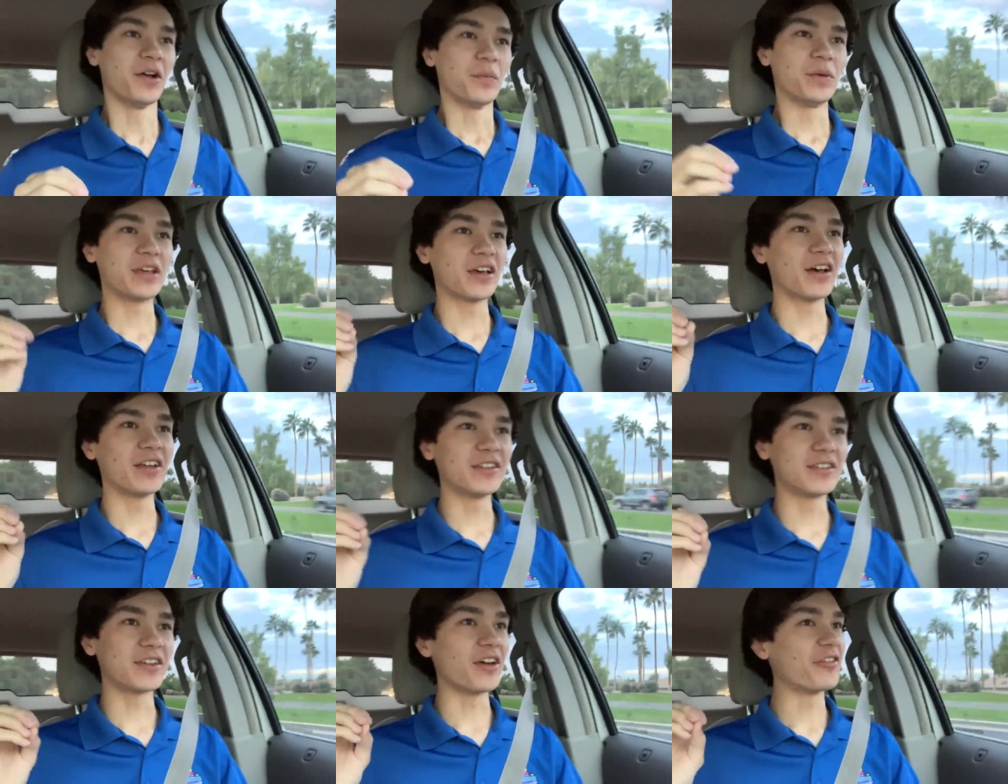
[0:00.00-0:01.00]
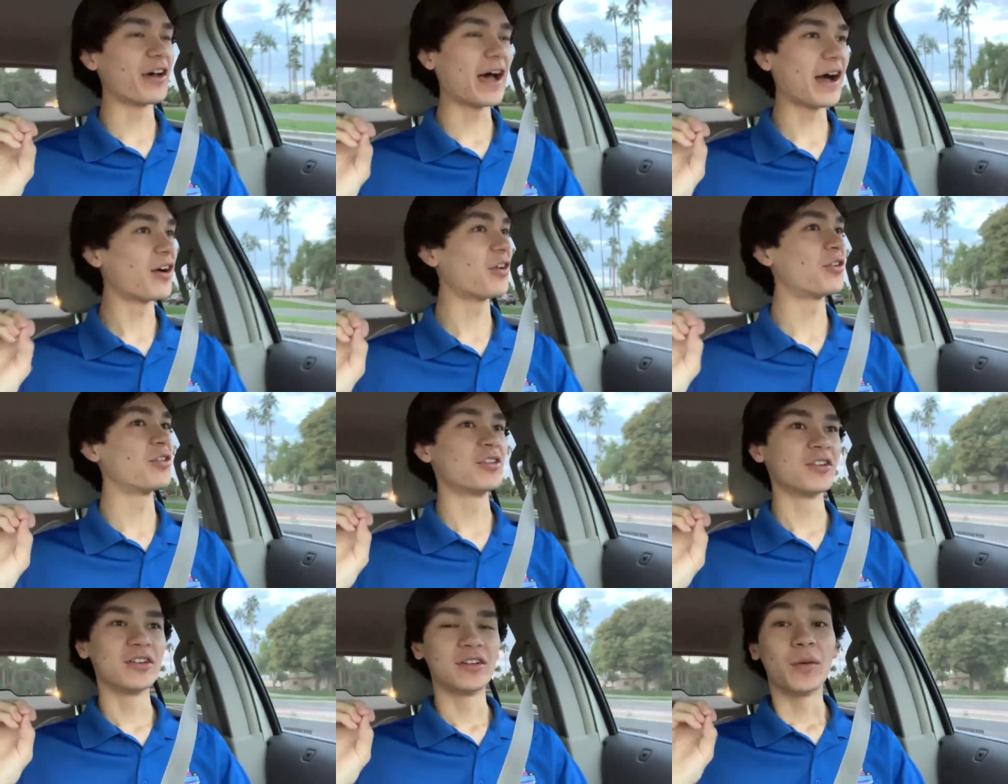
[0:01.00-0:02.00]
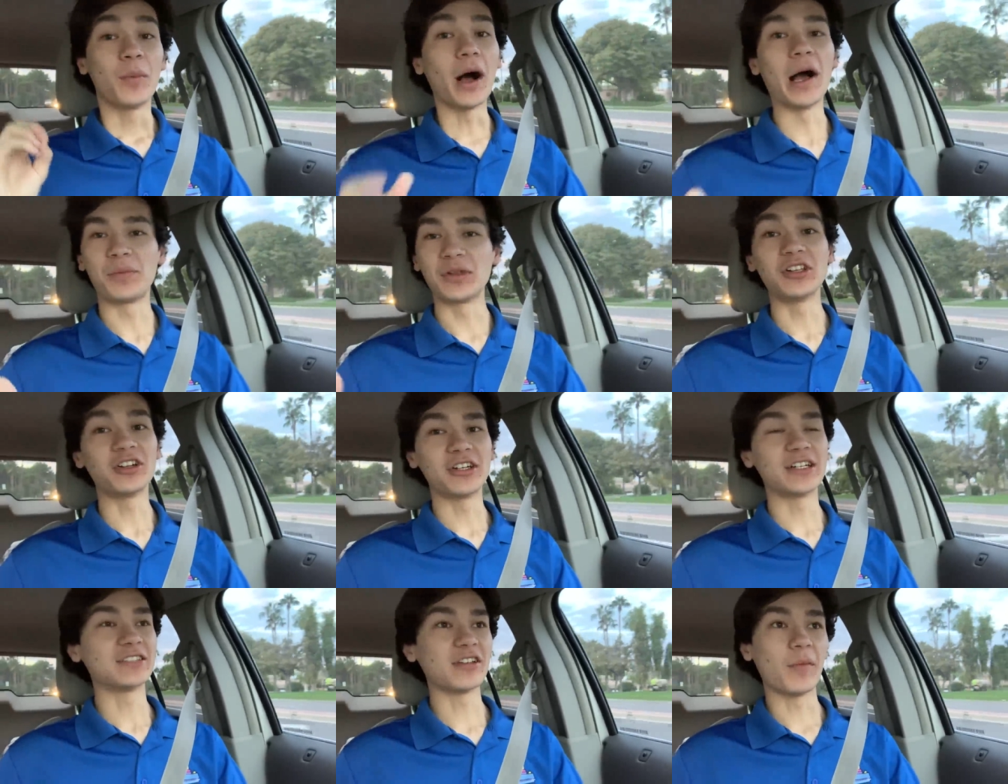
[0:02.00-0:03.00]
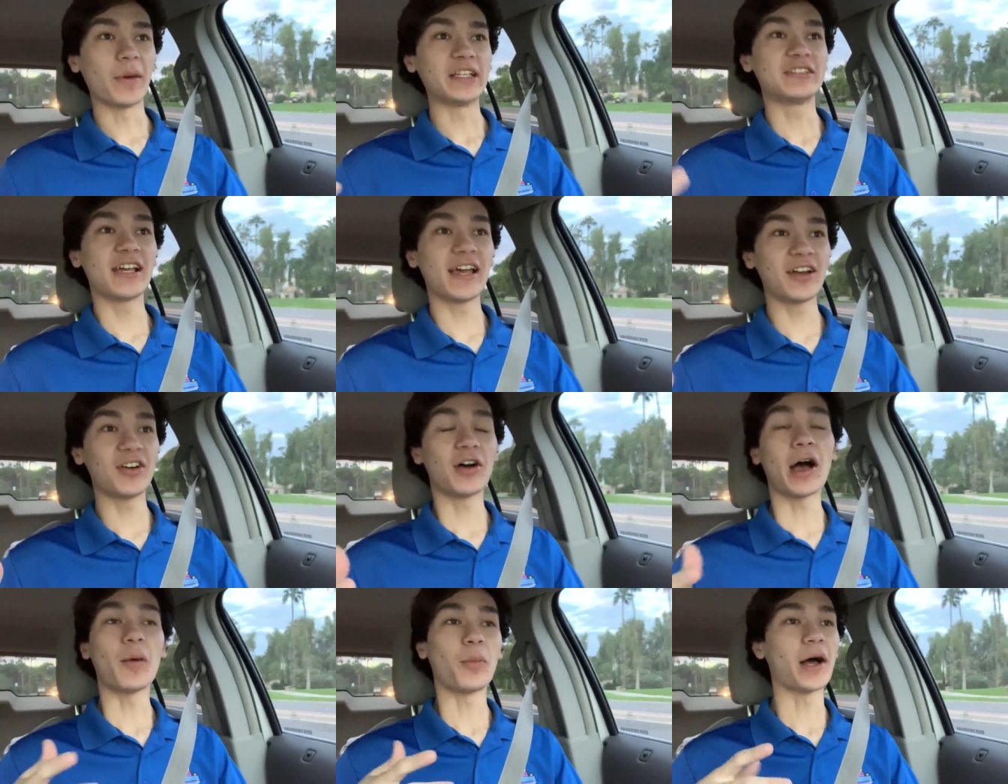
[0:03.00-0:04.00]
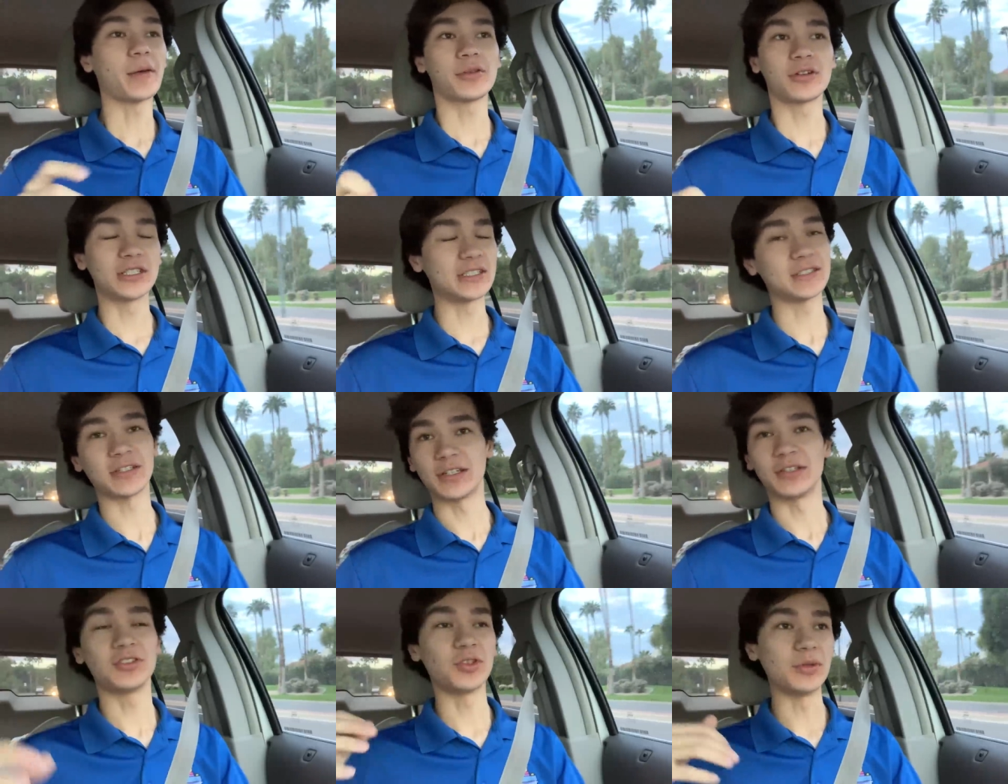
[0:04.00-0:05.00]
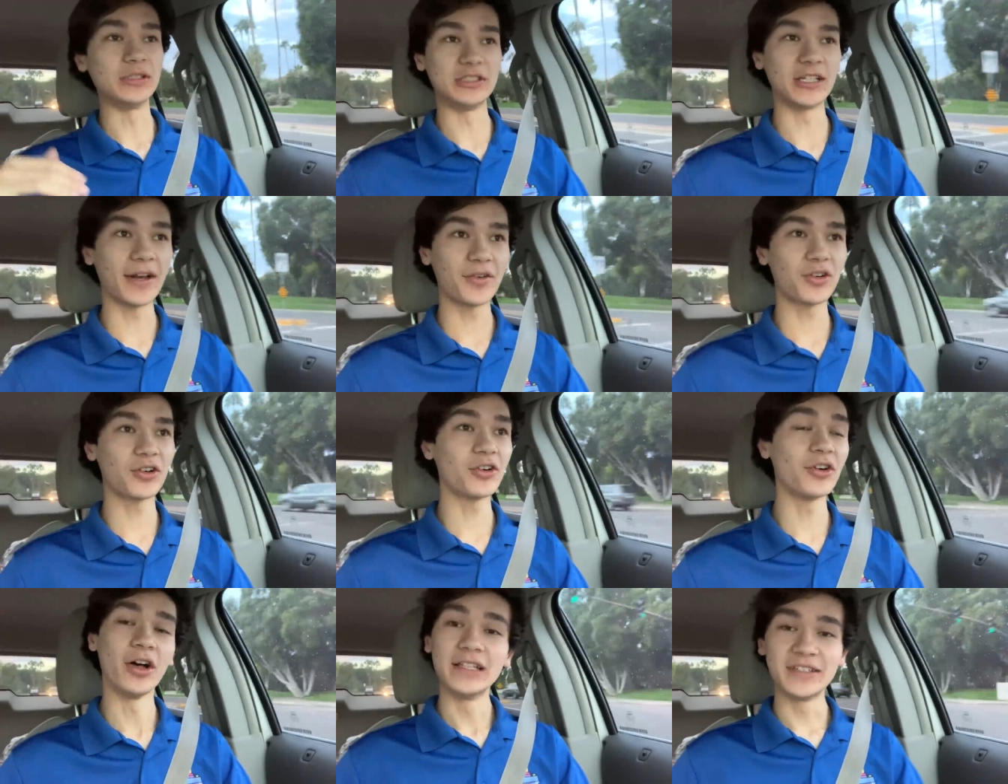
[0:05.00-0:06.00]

because of how popular it is on my channel, how popular it is on YouTube in general.